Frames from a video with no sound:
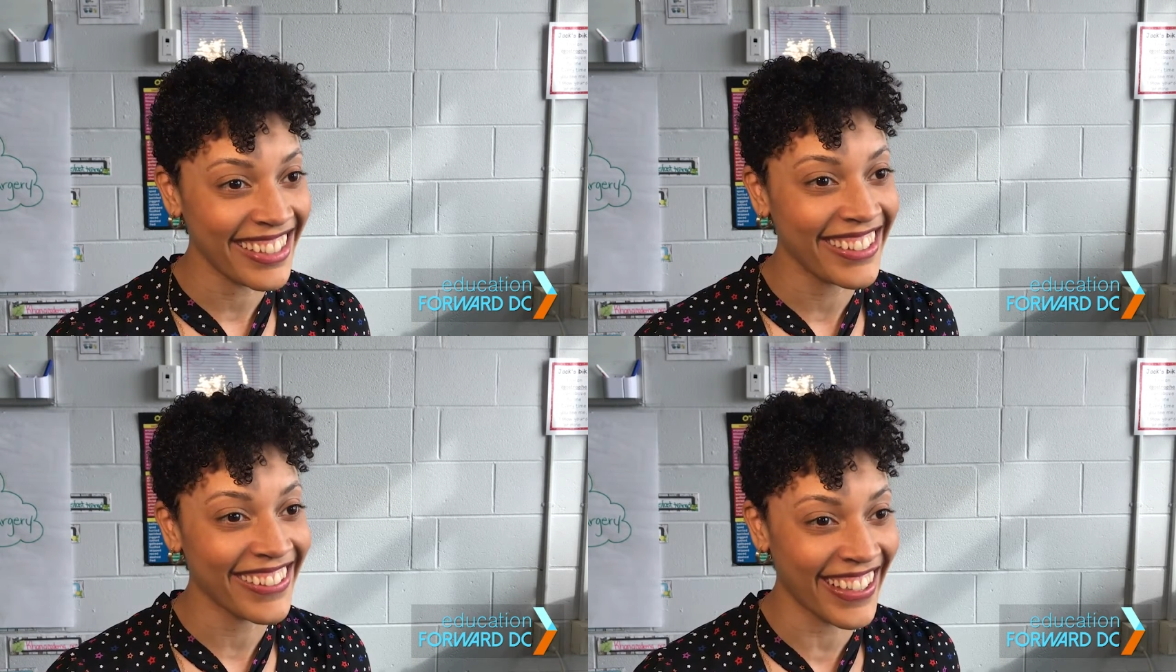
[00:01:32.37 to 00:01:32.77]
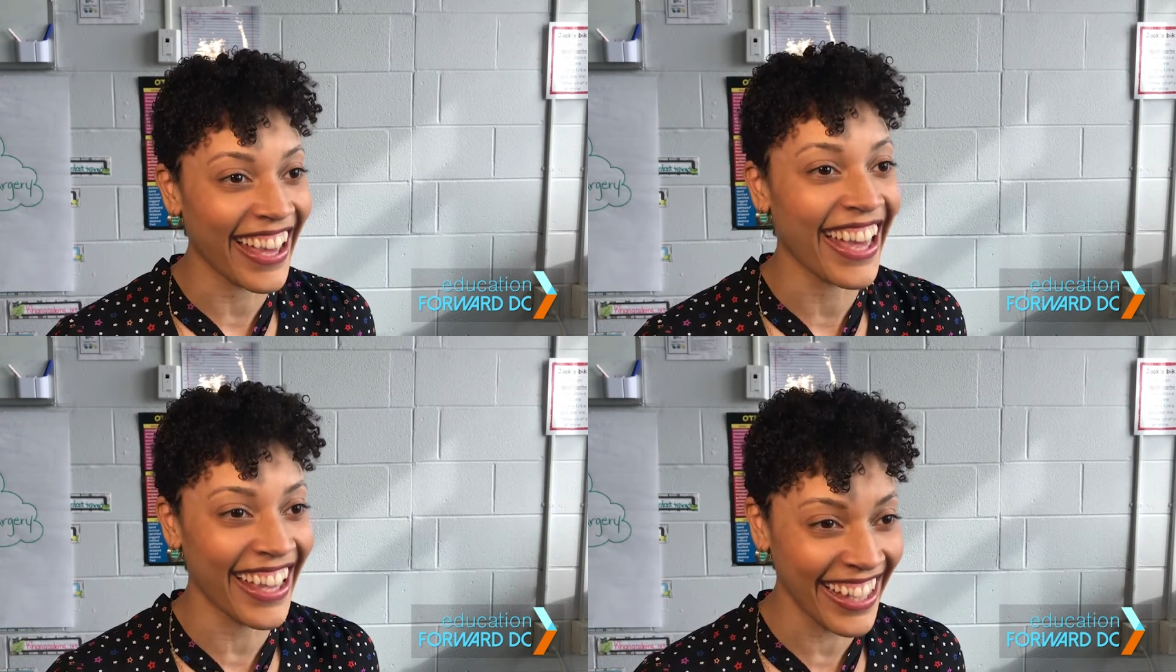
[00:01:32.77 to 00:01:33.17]

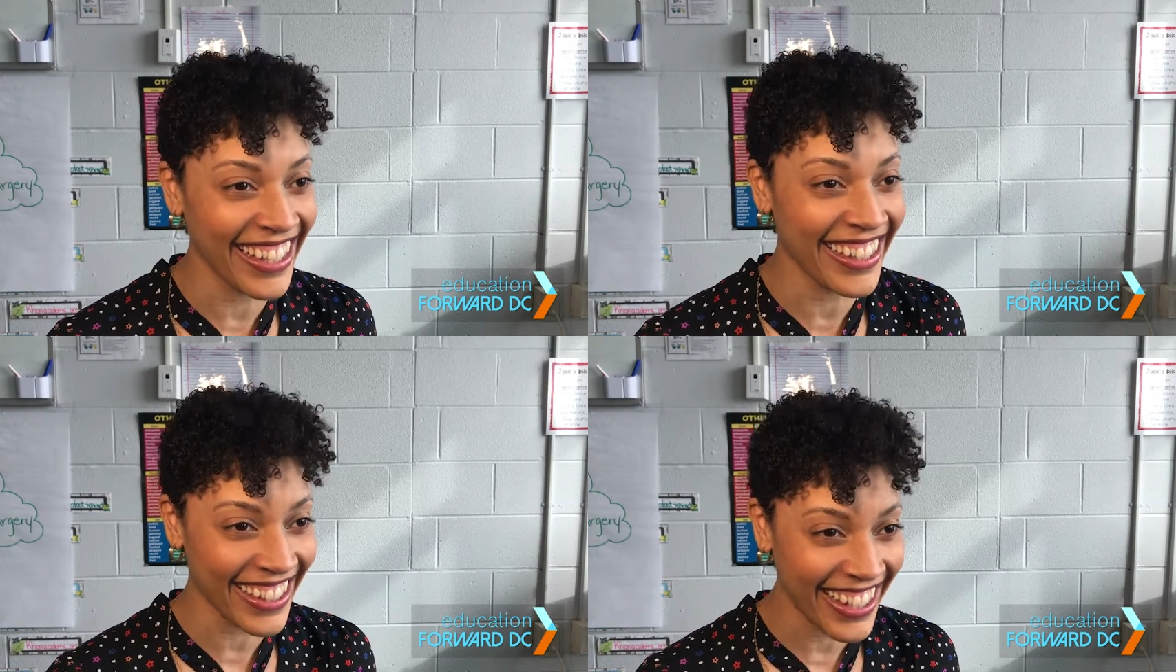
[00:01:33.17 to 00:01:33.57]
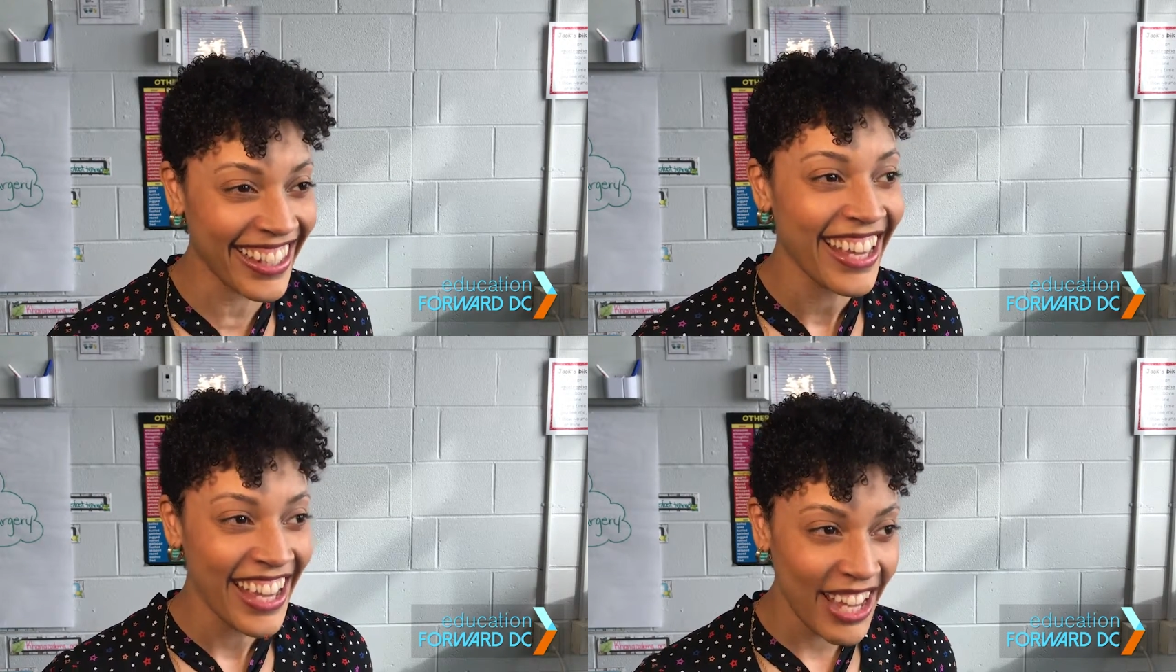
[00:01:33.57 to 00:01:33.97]
Okay,
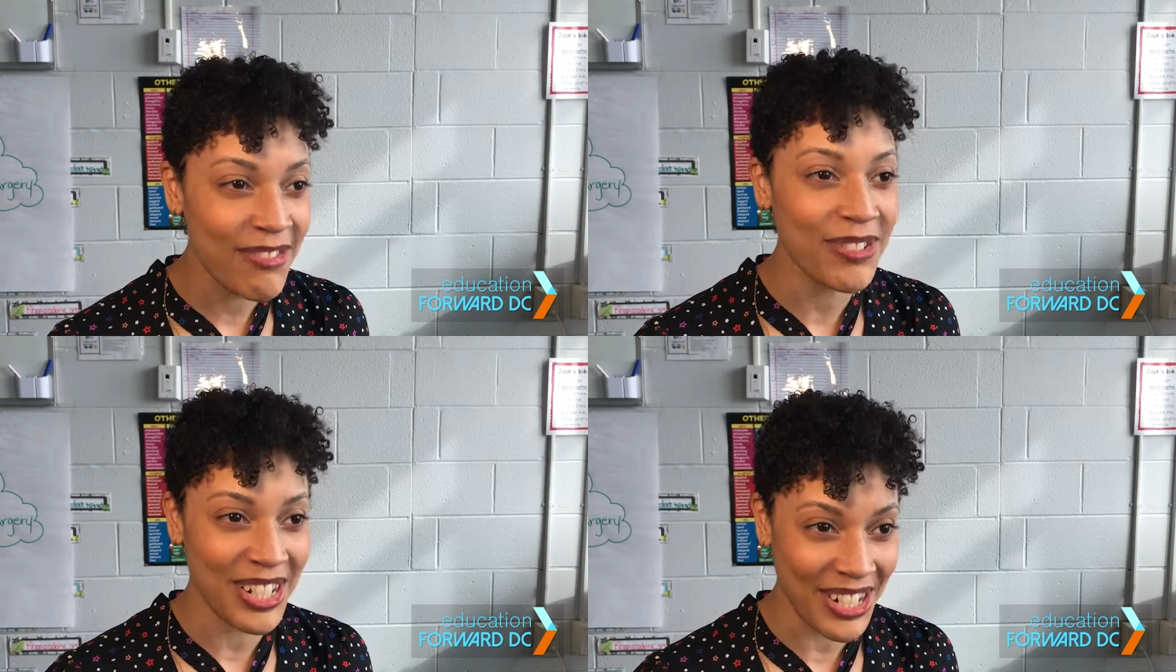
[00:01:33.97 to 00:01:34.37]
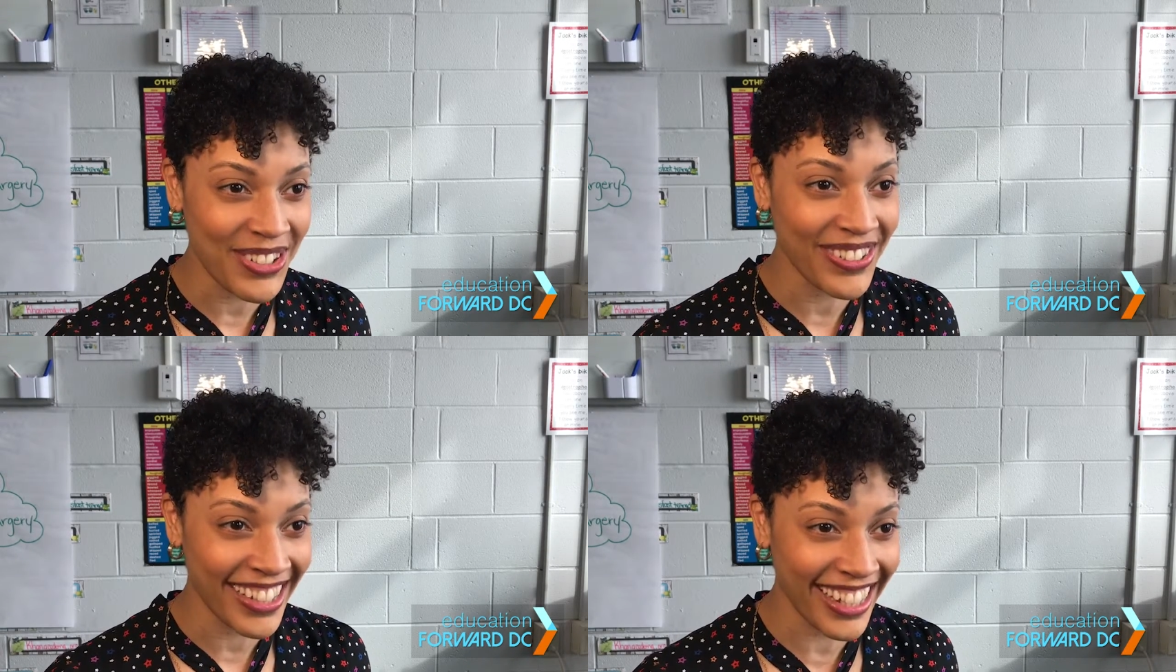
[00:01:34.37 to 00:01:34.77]
like if we
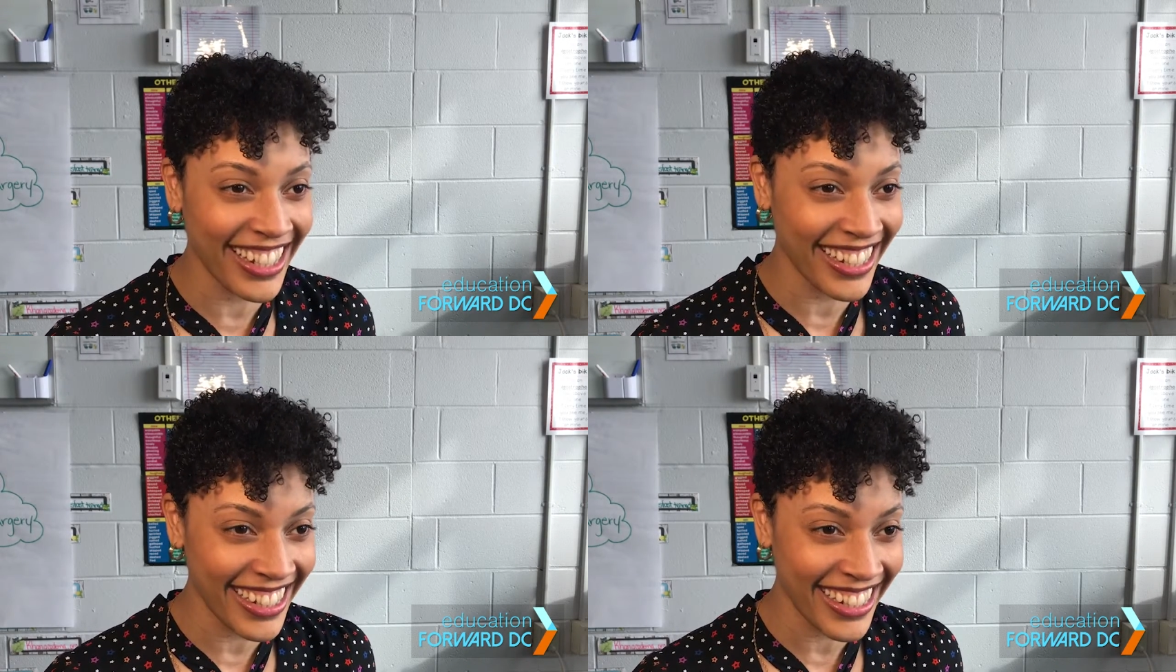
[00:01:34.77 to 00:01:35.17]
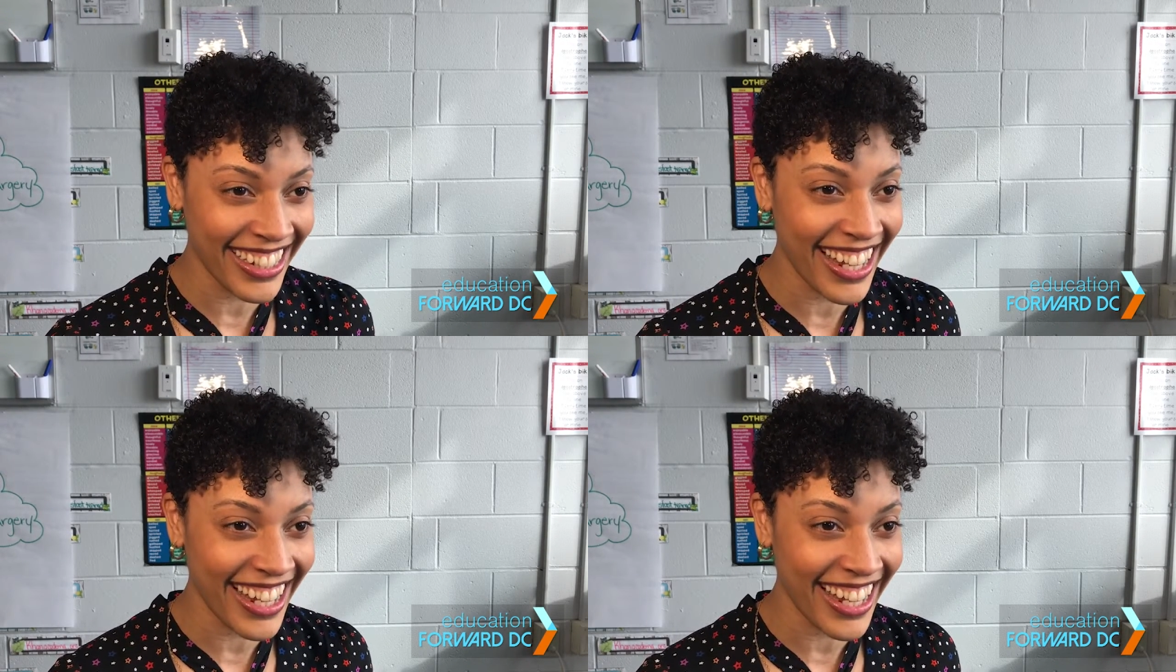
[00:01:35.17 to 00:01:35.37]
do it